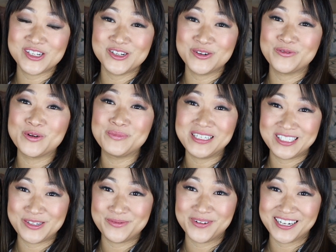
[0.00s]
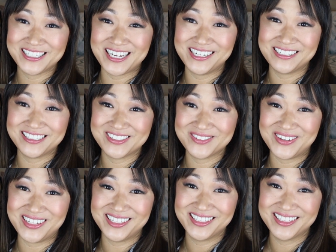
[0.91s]
to will be super excited as
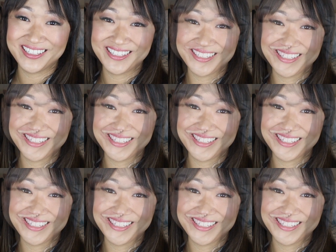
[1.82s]
well.